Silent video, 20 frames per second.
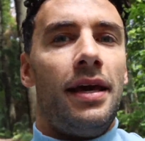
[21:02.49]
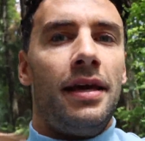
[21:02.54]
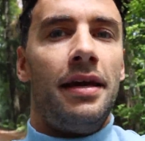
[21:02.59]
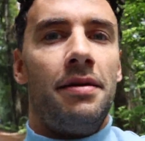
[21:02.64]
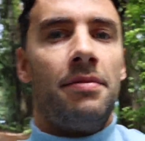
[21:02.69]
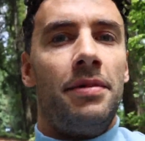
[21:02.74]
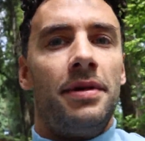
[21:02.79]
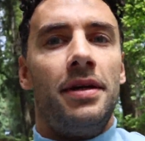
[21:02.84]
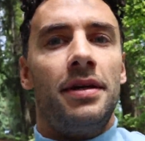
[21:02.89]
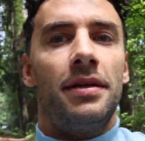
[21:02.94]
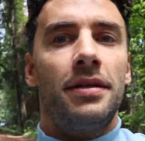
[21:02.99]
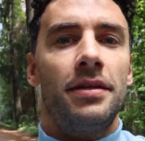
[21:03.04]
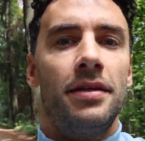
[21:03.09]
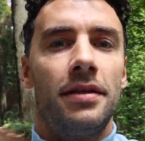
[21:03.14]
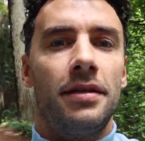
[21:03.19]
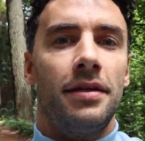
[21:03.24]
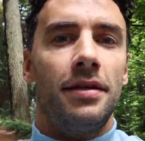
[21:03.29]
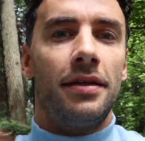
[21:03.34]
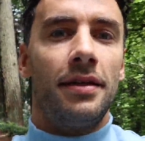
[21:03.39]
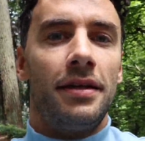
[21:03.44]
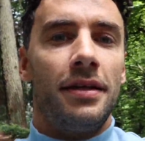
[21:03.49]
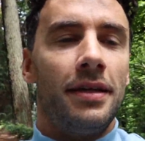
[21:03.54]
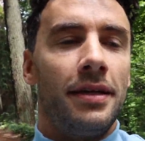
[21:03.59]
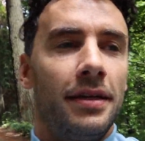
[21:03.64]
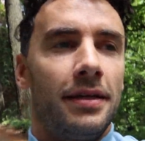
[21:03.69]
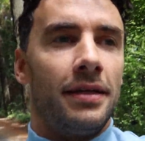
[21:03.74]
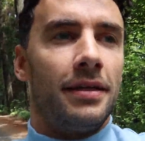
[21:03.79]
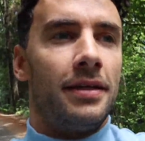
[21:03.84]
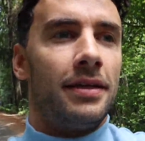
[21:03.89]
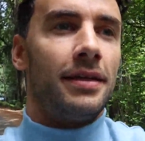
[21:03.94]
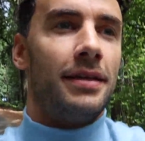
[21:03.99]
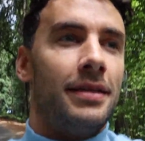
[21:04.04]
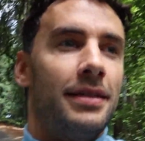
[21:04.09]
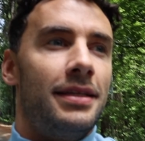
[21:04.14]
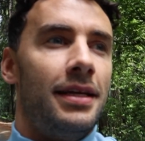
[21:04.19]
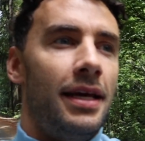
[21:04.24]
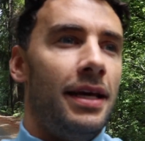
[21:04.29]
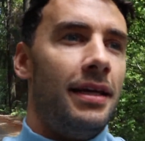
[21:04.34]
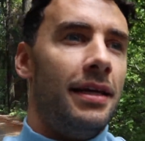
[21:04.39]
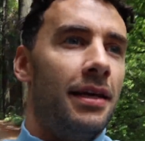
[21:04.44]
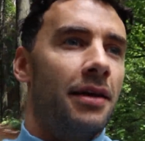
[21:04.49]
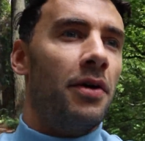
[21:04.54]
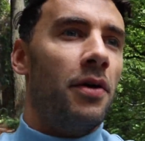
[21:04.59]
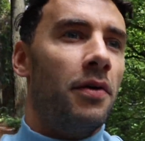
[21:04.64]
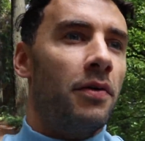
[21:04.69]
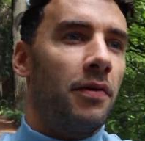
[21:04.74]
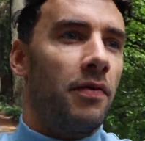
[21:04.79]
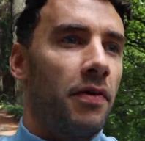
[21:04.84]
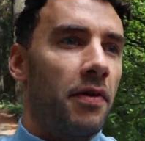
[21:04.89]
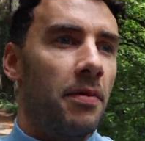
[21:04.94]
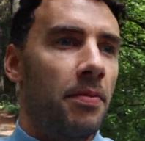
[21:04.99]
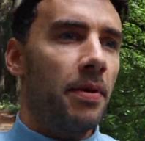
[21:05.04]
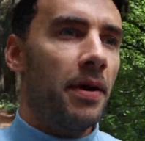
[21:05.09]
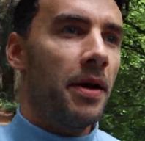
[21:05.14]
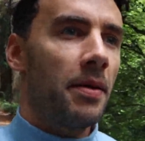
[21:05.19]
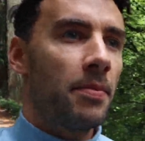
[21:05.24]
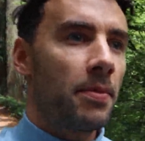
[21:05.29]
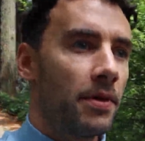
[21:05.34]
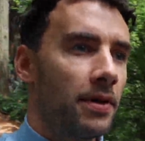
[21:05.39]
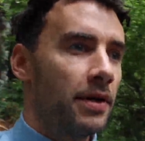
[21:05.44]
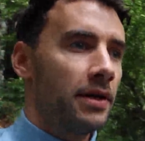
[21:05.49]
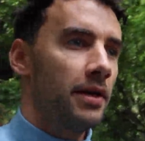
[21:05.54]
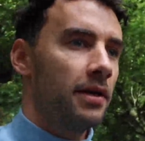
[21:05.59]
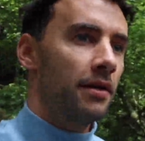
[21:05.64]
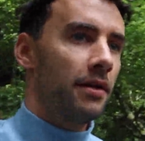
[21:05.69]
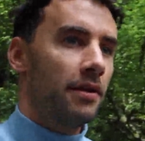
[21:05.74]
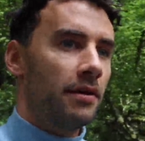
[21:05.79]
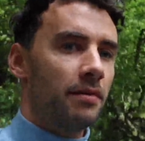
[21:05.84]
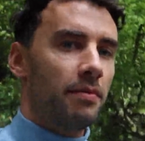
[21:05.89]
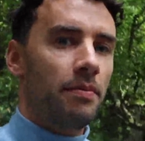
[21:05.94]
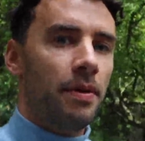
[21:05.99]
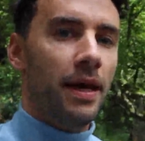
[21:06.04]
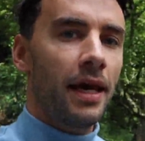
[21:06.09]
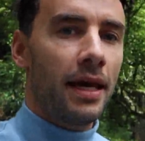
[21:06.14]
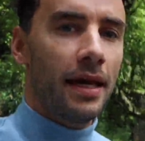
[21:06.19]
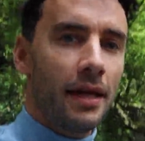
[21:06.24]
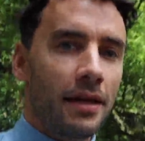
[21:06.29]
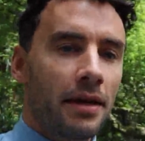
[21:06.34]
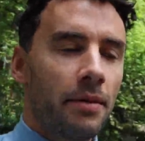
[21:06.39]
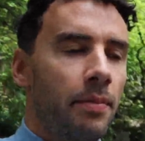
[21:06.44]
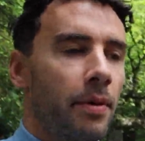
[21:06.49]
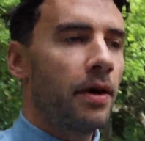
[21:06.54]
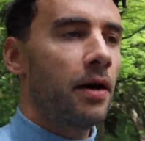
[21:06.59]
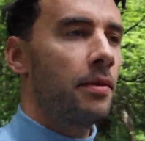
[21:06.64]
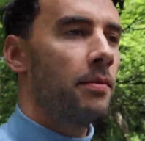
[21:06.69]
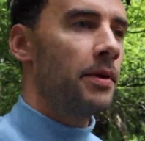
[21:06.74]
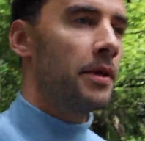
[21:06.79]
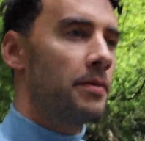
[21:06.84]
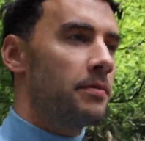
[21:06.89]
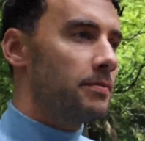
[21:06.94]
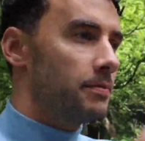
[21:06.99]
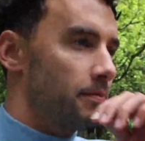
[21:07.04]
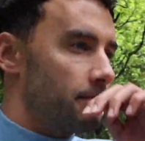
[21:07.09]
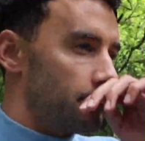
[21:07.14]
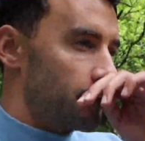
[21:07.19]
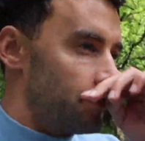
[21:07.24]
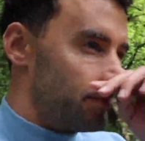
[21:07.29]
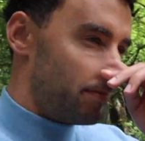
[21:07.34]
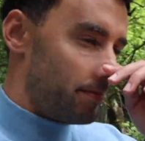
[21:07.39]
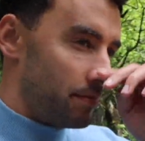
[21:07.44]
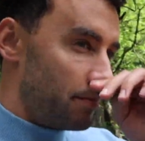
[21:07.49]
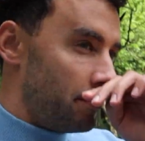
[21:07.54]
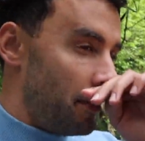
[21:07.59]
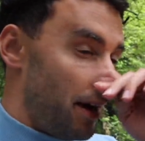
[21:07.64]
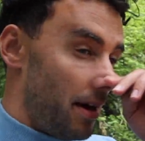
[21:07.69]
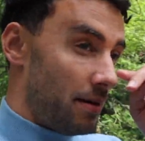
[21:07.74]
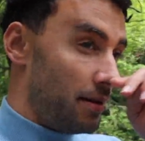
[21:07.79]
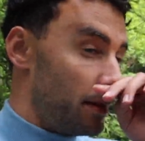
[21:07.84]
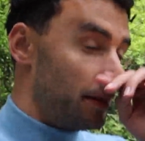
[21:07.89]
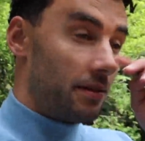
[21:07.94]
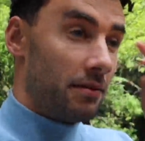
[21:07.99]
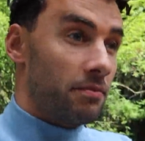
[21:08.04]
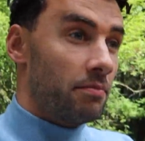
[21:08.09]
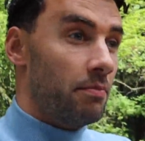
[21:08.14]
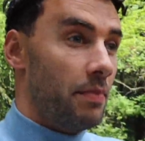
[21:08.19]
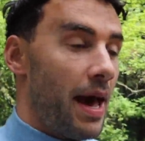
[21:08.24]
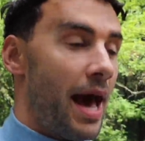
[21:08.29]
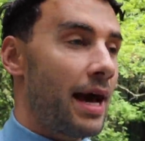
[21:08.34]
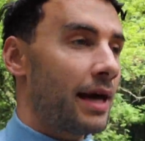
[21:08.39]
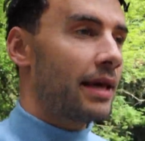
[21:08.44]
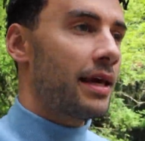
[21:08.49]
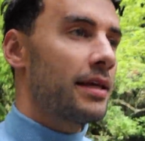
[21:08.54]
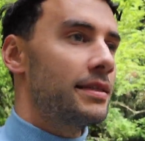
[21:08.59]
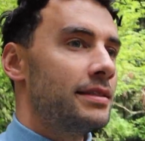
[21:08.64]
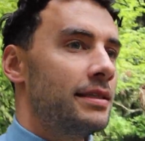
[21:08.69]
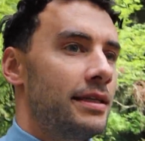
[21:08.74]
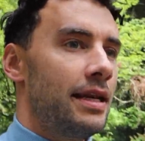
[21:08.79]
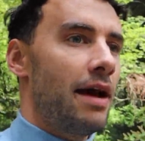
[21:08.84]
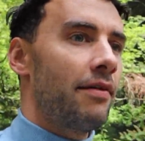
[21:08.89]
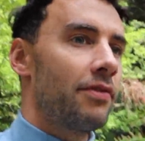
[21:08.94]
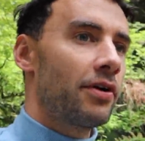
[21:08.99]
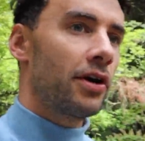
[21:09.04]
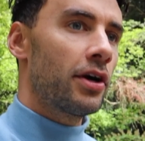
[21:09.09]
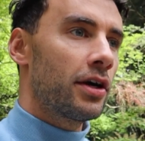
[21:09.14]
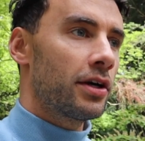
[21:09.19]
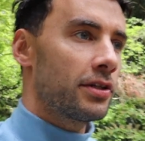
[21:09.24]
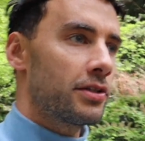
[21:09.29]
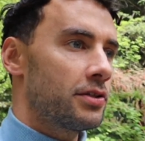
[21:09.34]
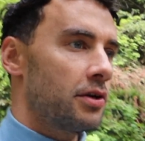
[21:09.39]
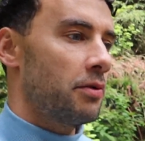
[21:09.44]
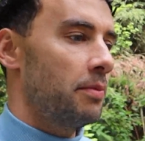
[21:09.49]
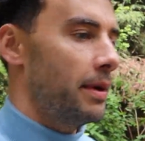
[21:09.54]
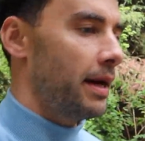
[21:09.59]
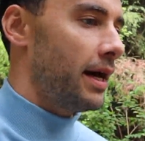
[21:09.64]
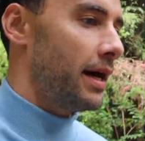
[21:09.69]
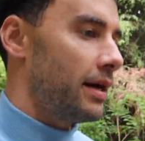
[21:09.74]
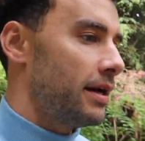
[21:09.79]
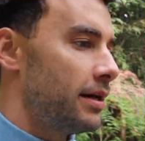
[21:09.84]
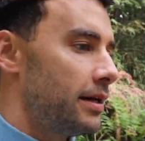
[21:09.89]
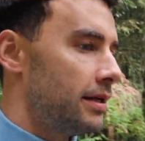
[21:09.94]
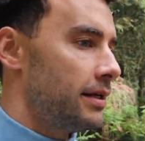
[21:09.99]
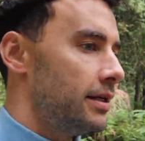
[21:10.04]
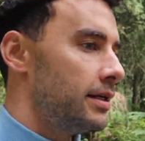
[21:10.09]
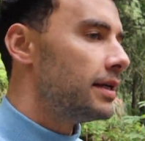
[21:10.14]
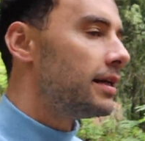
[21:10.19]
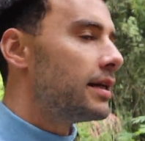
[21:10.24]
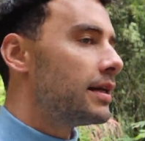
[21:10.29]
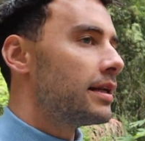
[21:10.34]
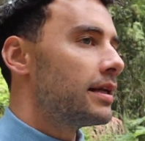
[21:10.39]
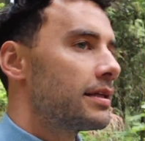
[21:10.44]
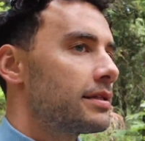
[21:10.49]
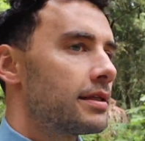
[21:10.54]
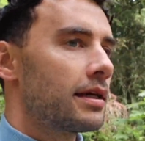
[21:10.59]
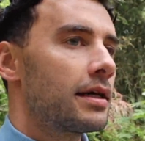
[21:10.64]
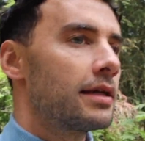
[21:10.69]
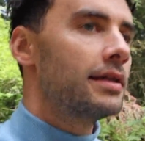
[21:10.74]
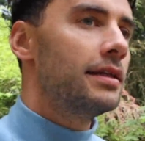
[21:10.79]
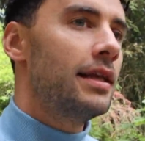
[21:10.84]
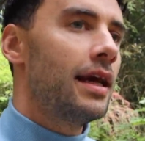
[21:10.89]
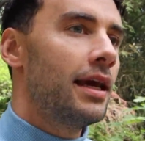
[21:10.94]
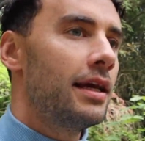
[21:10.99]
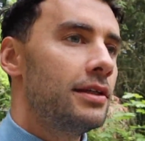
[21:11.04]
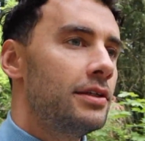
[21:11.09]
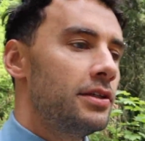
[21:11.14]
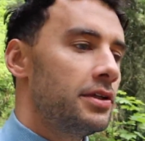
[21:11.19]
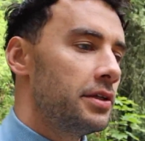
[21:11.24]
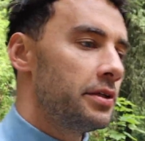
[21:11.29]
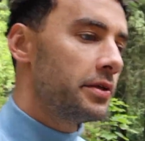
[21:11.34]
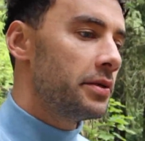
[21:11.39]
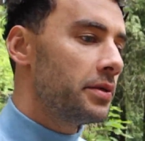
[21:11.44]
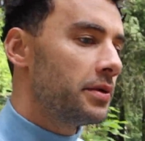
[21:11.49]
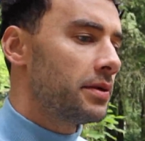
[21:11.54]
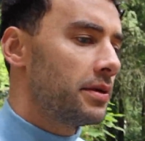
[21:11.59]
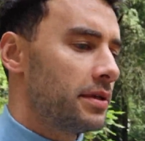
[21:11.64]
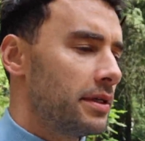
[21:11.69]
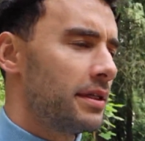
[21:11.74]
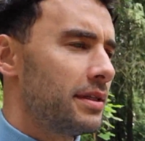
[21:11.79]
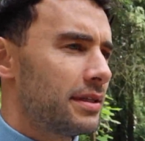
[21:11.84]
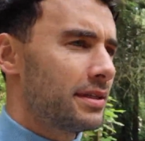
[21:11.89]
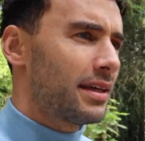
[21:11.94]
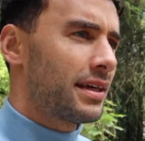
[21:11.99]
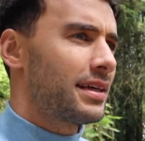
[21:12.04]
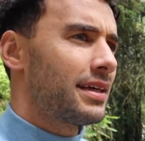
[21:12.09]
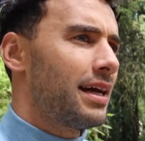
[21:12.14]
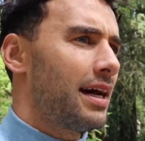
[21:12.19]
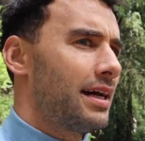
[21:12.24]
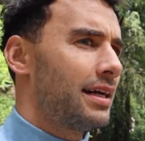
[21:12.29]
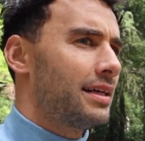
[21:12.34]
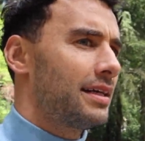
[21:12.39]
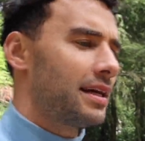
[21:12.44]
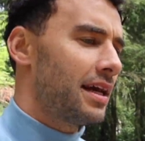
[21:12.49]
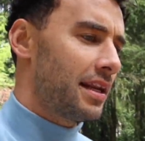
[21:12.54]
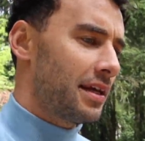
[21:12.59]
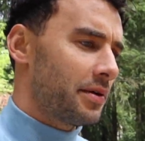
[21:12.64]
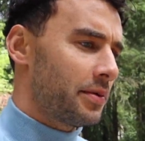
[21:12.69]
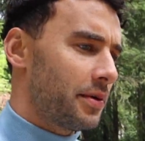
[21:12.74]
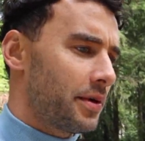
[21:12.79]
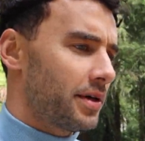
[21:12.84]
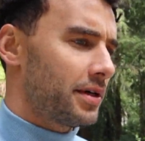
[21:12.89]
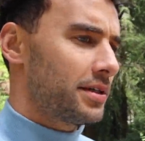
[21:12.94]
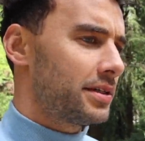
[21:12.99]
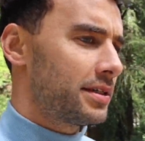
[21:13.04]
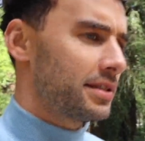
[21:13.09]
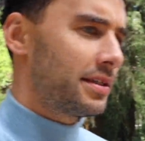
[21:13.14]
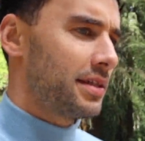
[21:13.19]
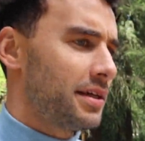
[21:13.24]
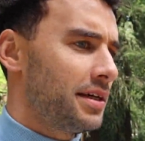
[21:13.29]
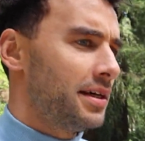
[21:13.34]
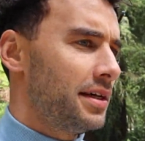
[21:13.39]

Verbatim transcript: am taking over for Pieper in the pain department. My back has never hurt so bad. And it's like day two, it's like kind of getting worse.